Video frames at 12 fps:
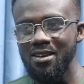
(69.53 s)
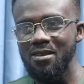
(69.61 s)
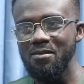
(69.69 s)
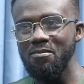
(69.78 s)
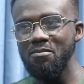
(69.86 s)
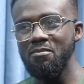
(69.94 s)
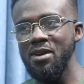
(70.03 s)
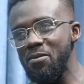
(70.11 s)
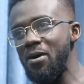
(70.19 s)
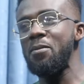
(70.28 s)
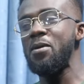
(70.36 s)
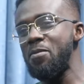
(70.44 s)
yeah,
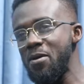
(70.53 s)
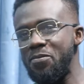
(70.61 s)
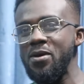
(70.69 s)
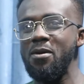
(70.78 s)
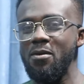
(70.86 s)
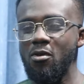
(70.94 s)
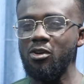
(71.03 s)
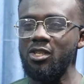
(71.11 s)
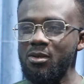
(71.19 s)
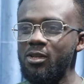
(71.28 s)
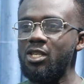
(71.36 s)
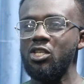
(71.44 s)
maybe PM
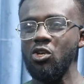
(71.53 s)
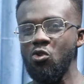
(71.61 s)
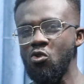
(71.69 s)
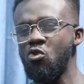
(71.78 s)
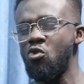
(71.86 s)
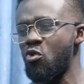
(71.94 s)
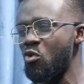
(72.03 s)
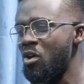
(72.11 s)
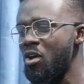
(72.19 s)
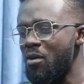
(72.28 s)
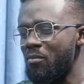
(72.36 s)
boss, me to say, oh.